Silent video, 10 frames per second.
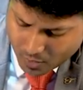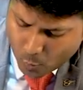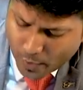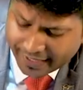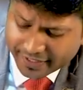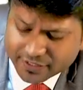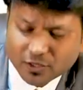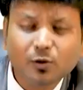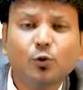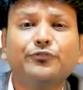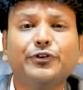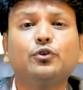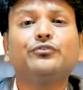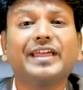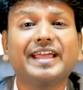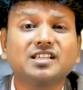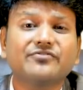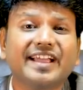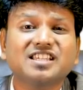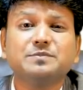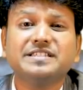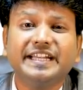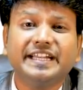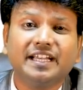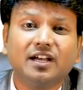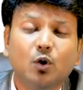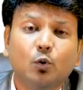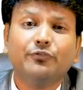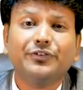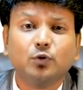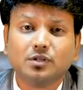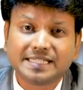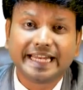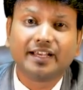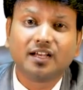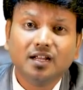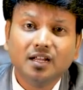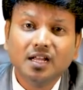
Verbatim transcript: Why it is called Ophiophagus? Phagus means eating. Ophio, snake.